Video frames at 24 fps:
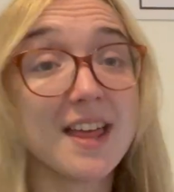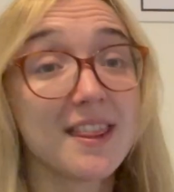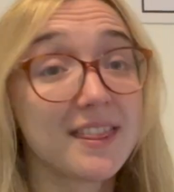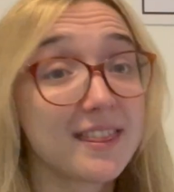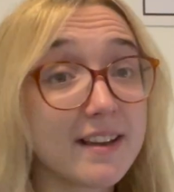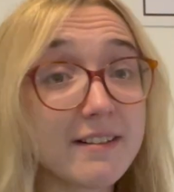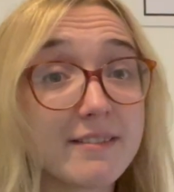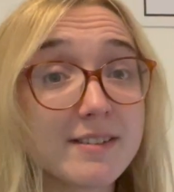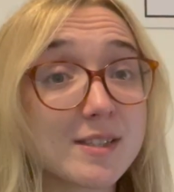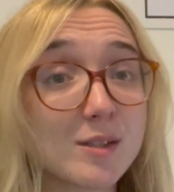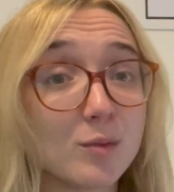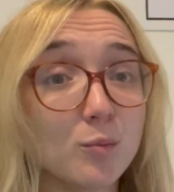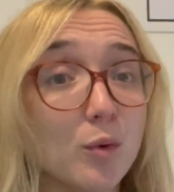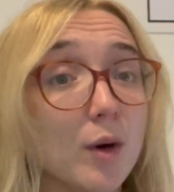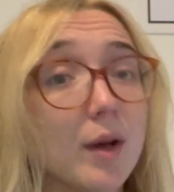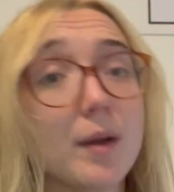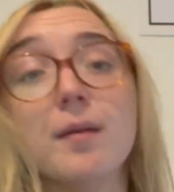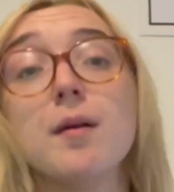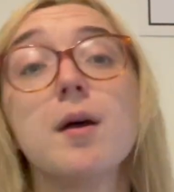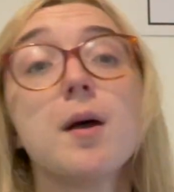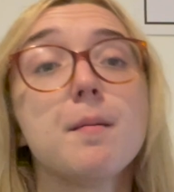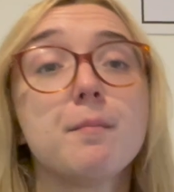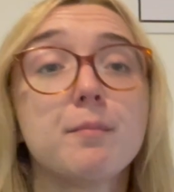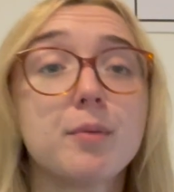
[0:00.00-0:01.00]
There isn't
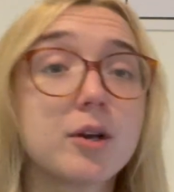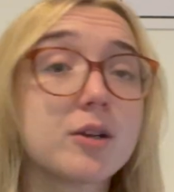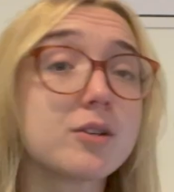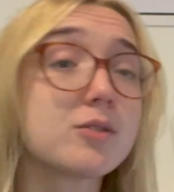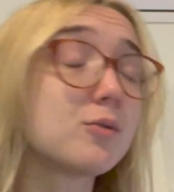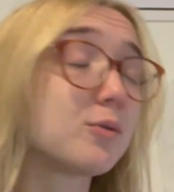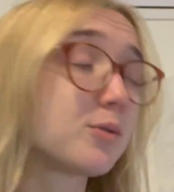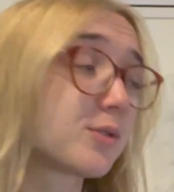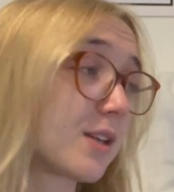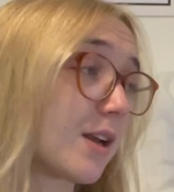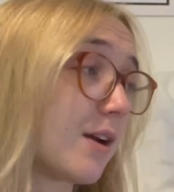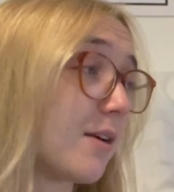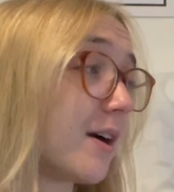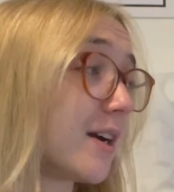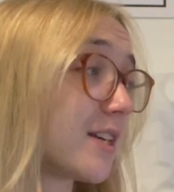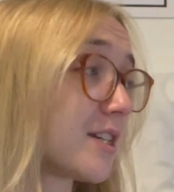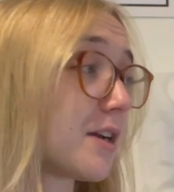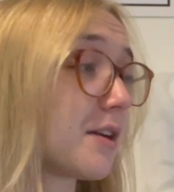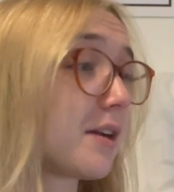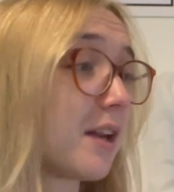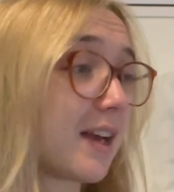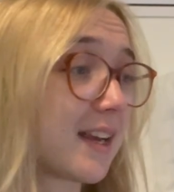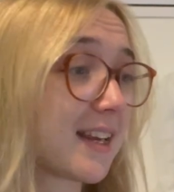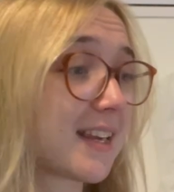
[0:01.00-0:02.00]
one because also I
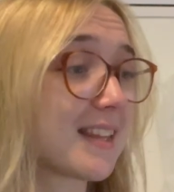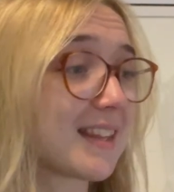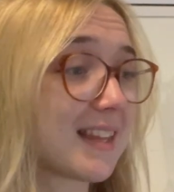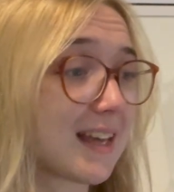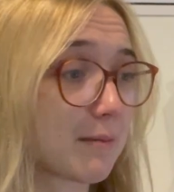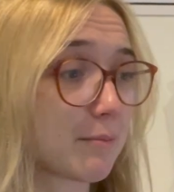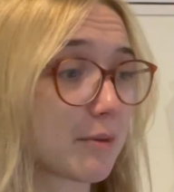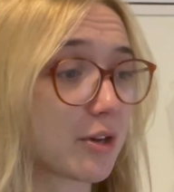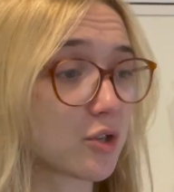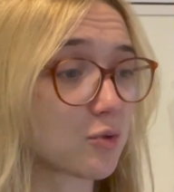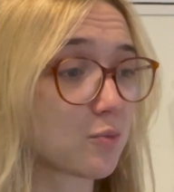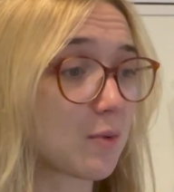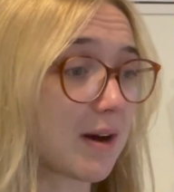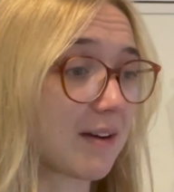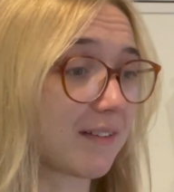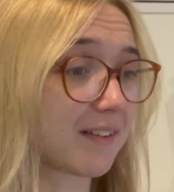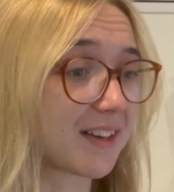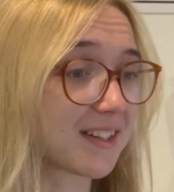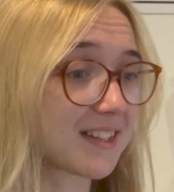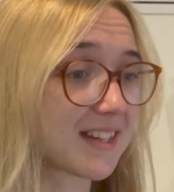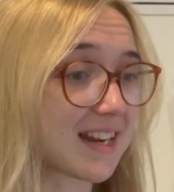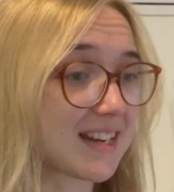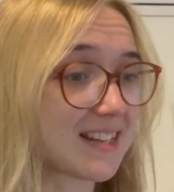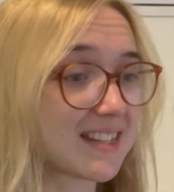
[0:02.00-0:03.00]
don't like it that much wearing
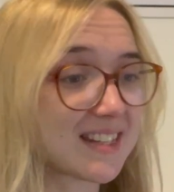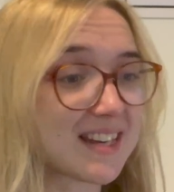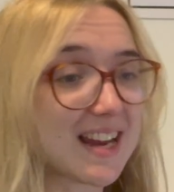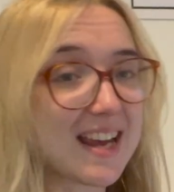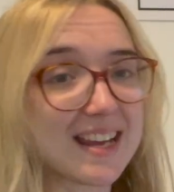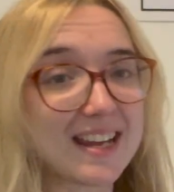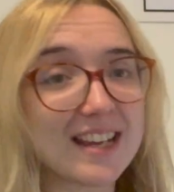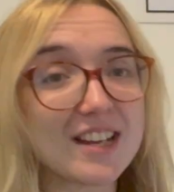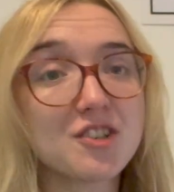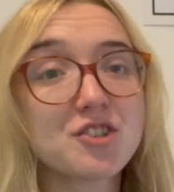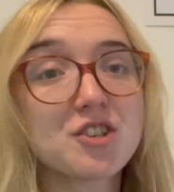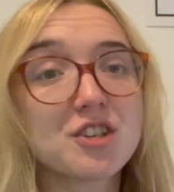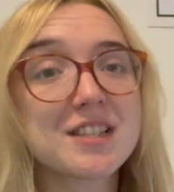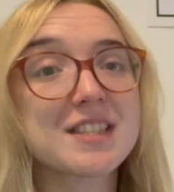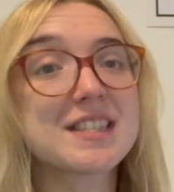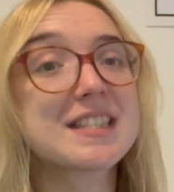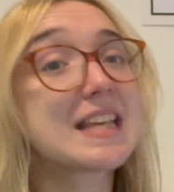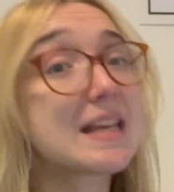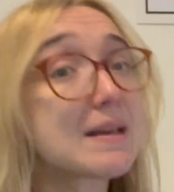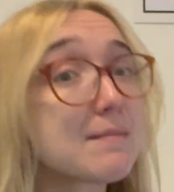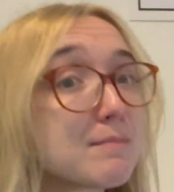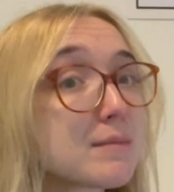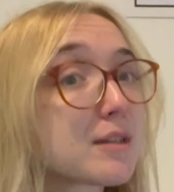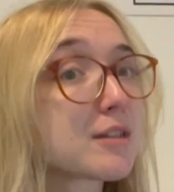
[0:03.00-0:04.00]
it day to day. It just
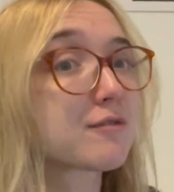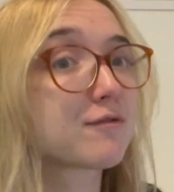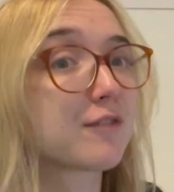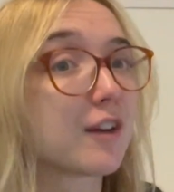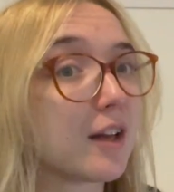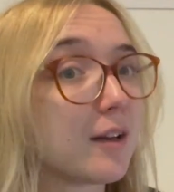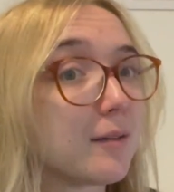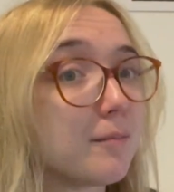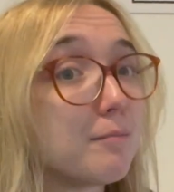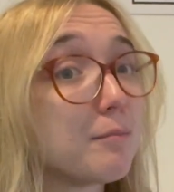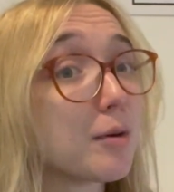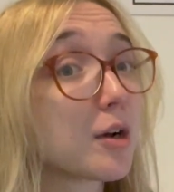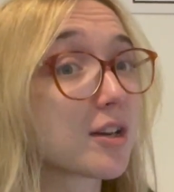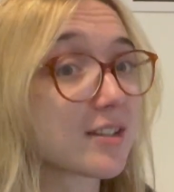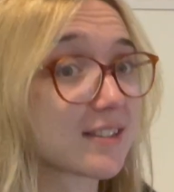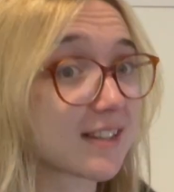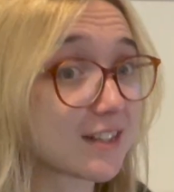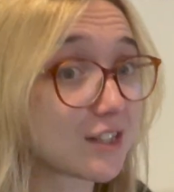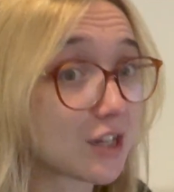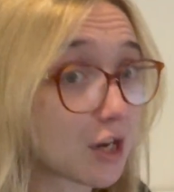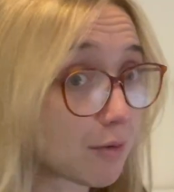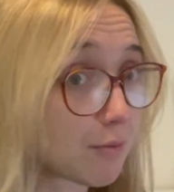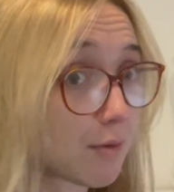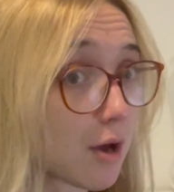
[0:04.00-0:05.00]
seems fun because I
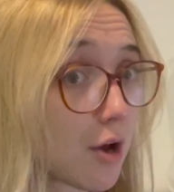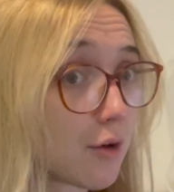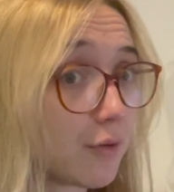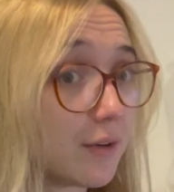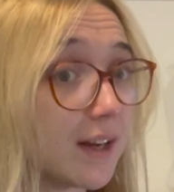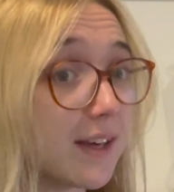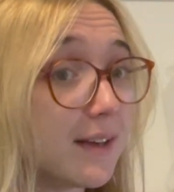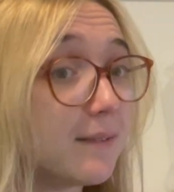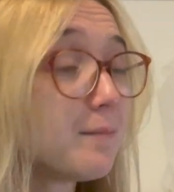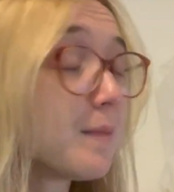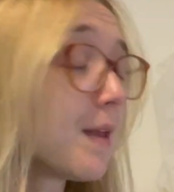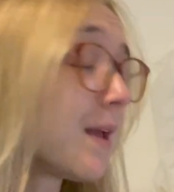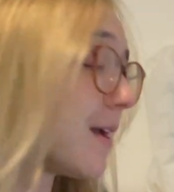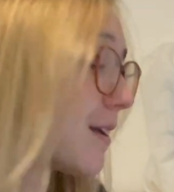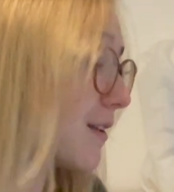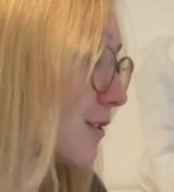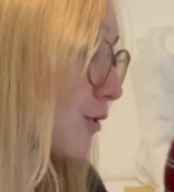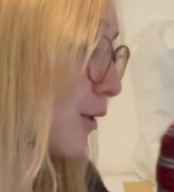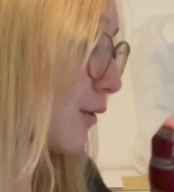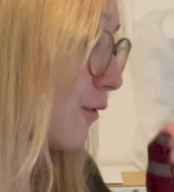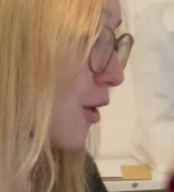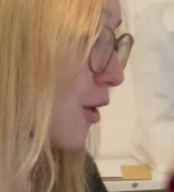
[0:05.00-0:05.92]
don't own it. So I've